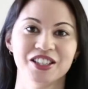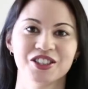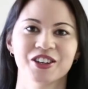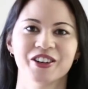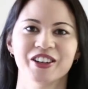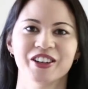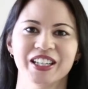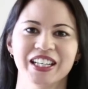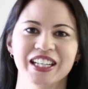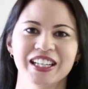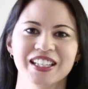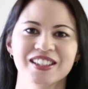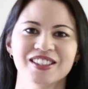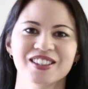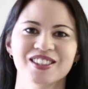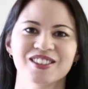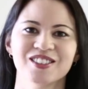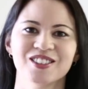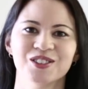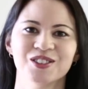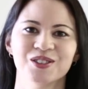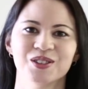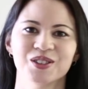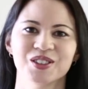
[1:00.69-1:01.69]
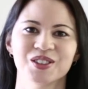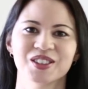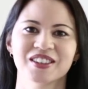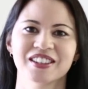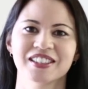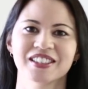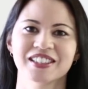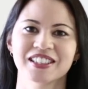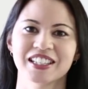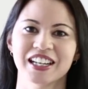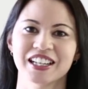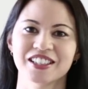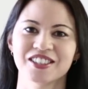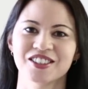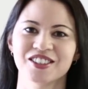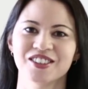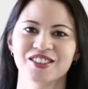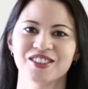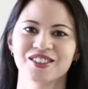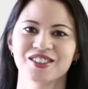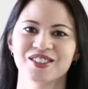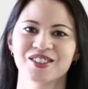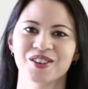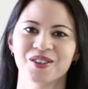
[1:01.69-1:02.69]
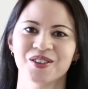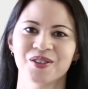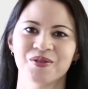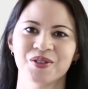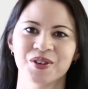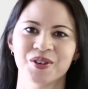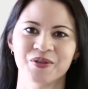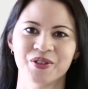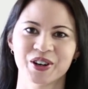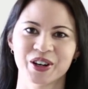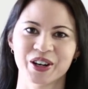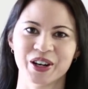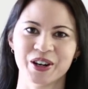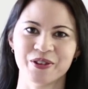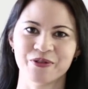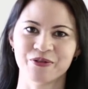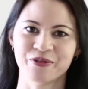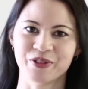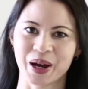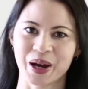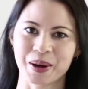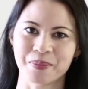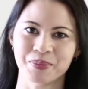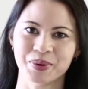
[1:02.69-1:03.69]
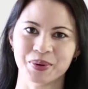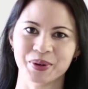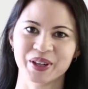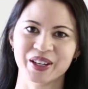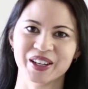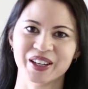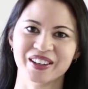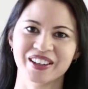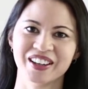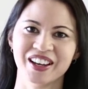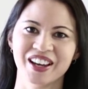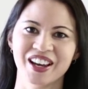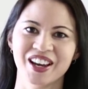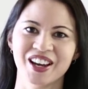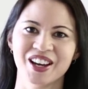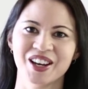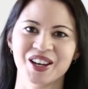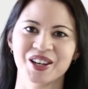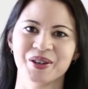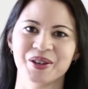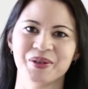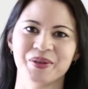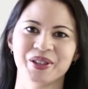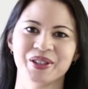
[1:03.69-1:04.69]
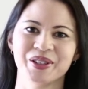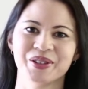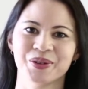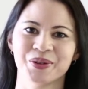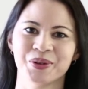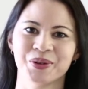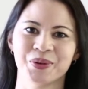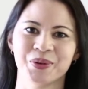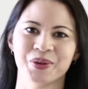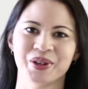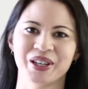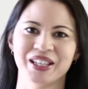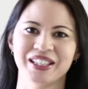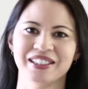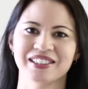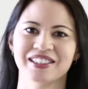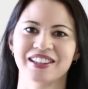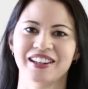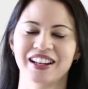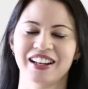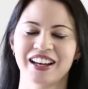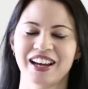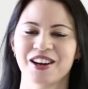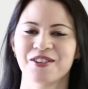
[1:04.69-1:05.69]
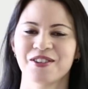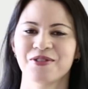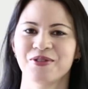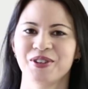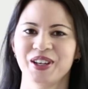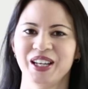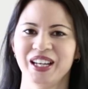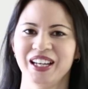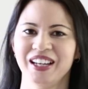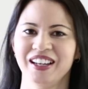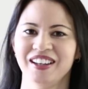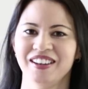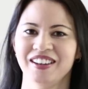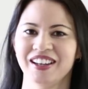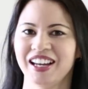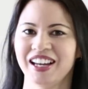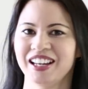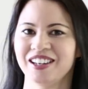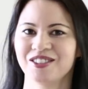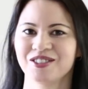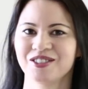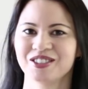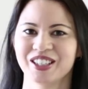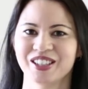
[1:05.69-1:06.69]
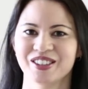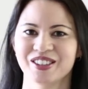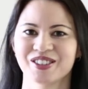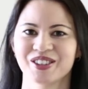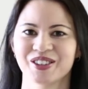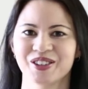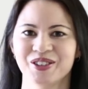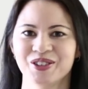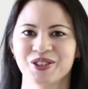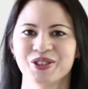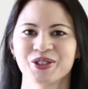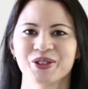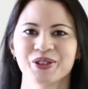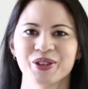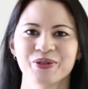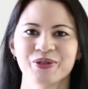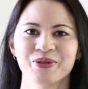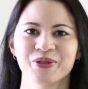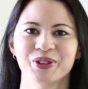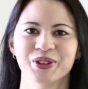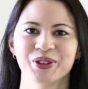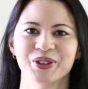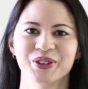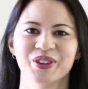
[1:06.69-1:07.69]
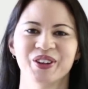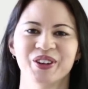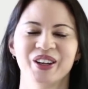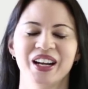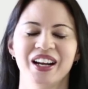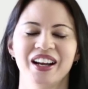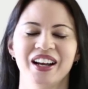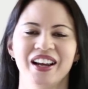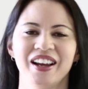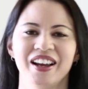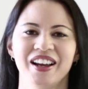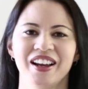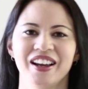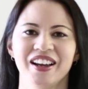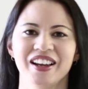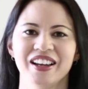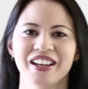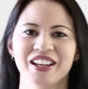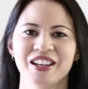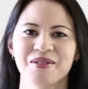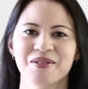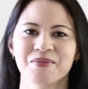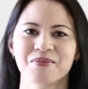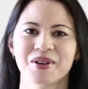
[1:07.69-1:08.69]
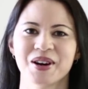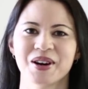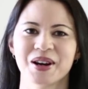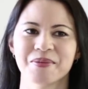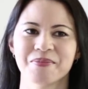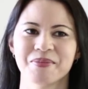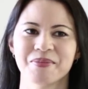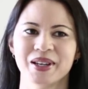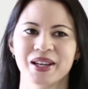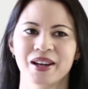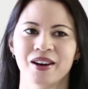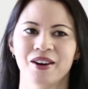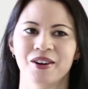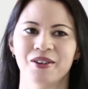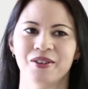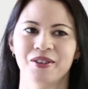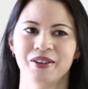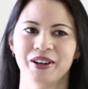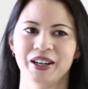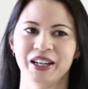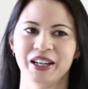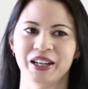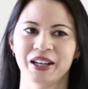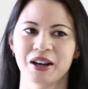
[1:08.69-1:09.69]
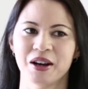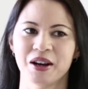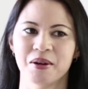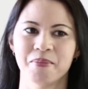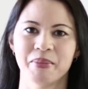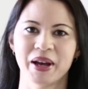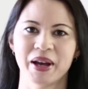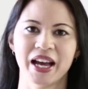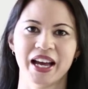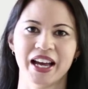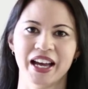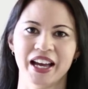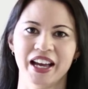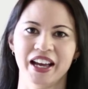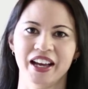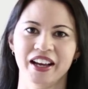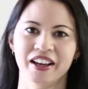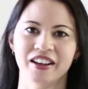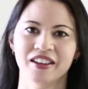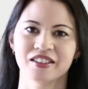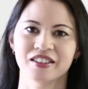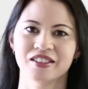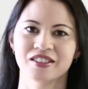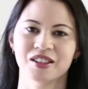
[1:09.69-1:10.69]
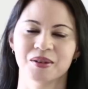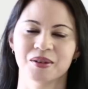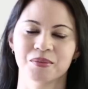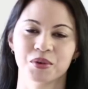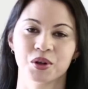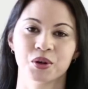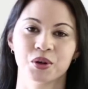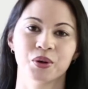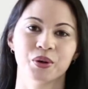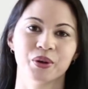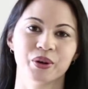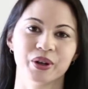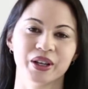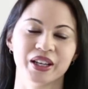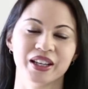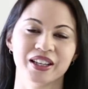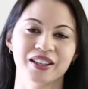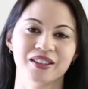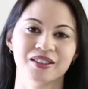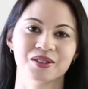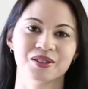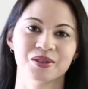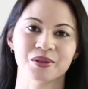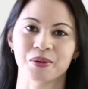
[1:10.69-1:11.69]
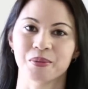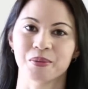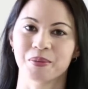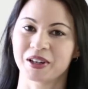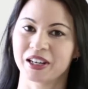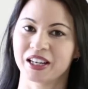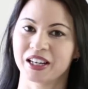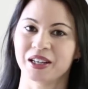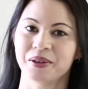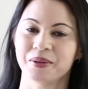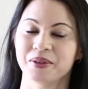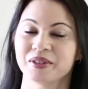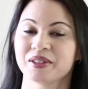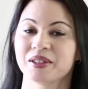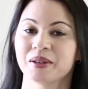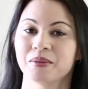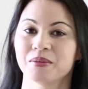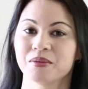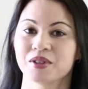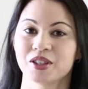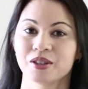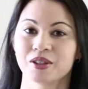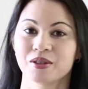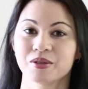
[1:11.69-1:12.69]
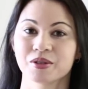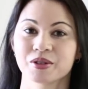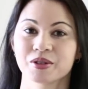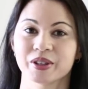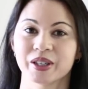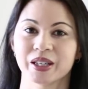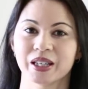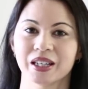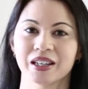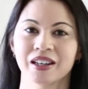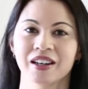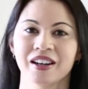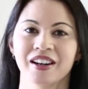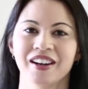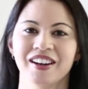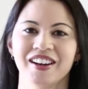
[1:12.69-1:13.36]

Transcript: Chinese stores, the statues of a very fat Buddha who is always laughing and looking so joyful. He might be holding a bag, some coins, or playing with some children.